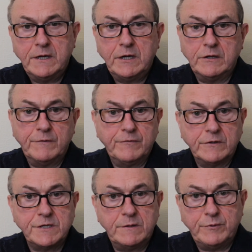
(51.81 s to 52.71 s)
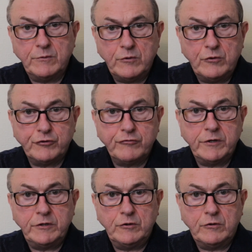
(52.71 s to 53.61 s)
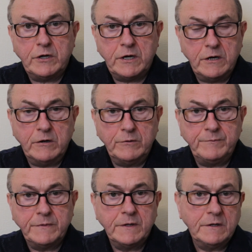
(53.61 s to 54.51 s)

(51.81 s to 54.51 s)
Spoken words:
you know, for example, ordering your home,